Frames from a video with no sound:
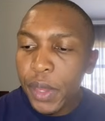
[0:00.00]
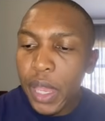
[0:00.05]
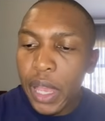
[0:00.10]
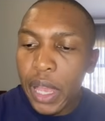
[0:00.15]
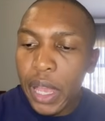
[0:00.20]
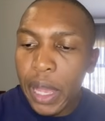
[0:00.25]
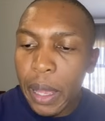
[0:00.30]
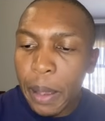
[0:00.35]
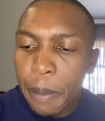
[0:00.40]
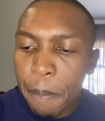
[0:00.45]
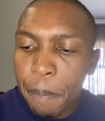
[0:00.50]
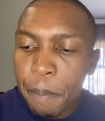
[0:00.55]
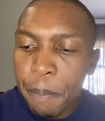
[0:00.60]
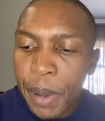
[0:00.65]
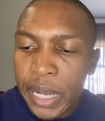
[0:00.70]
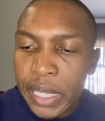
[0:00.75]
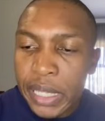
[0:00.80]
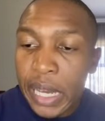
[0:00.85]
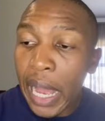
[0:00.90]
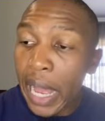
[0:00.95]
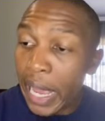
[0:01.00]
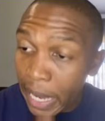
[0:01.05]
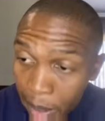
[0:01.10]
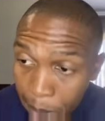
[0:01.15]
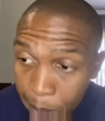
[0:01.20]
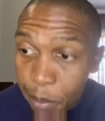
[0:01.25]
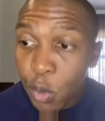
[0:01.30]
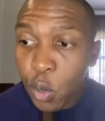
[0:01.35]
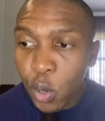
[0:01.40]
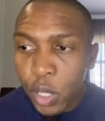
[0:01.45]
But I
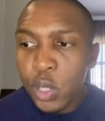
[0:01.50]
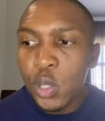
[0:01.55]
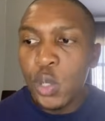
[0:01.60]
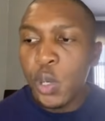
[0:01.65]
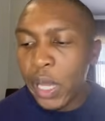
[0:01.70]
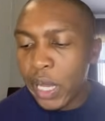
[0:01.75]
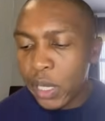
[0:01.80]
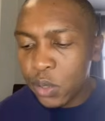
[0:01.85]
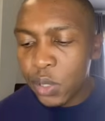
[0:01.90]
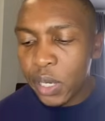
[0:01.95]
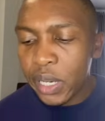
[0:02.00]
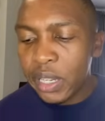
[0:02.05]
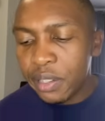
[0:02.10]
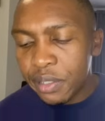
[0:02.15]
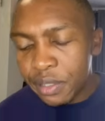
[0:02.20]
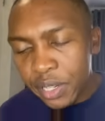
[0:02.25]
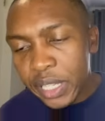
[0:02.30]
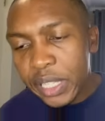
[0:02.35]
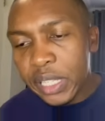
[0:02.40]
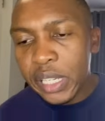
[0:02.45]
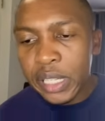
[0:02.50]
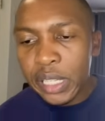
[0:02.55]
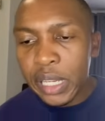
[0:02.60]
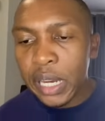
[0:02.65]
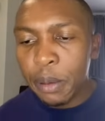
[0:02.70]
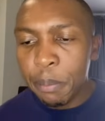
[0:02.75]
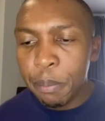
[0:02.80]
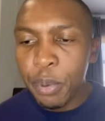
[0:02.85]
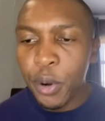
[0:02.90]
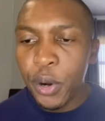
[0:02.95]
am going to actually treat it
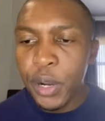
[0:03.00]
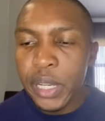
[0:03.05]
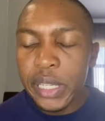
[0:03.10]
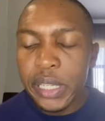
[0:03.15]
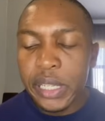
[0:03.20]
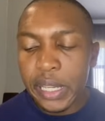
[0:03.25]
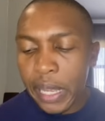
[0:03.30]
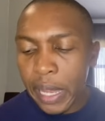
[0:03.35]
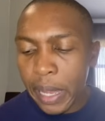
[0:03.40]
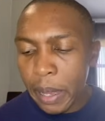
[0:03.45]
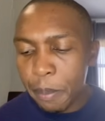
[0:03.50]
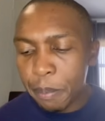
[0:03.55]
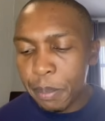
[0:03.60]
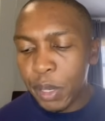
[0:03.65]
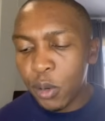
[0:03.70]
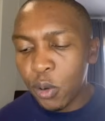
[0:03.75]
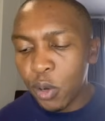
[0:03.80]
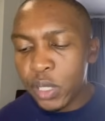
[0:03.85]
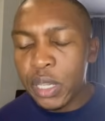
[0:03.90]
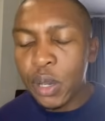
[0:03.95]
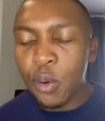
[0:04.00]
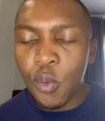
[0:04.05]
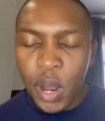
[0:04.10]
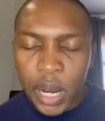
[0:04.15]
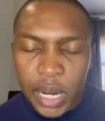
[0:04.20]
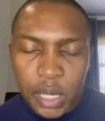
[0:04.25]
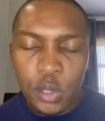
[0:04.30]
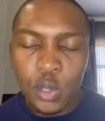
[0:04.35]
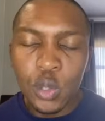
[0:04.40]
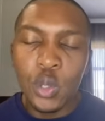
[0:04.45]
at a point because I
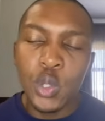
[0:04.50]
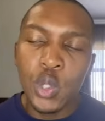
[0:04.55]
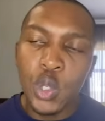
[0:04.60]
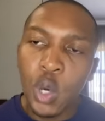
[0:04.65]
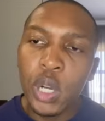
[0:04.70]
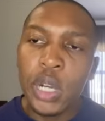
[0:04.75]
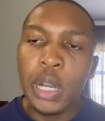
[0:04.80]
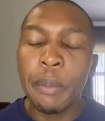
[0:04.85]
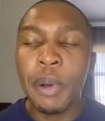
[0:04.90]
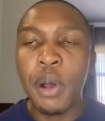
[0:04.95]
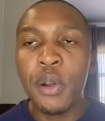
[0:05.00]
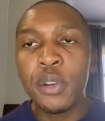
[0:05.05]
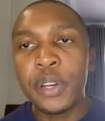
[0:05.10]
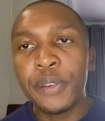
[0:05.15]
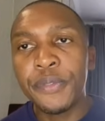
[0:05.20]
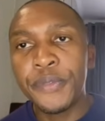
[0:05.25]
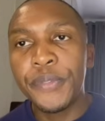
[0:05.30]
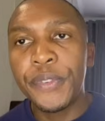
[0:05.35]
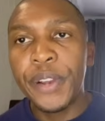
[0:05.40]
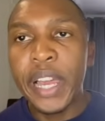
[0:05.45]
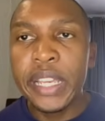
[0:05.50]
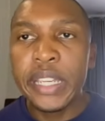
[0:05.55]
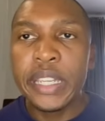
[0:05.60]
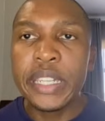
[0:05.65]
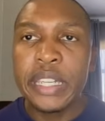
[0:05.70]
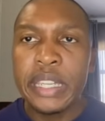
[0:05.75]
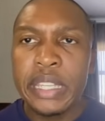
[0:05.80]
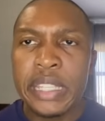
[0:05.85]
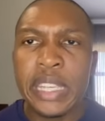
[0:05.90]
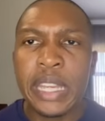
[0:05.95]
want us to talk about
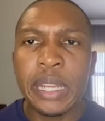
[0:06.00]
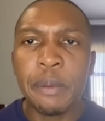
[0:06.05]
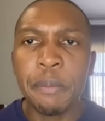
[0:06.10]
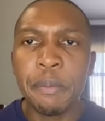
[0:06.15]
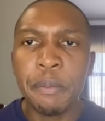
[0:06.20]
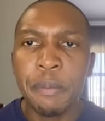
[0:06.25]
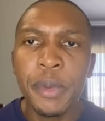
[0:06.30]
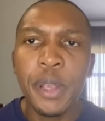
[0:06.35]
reflections and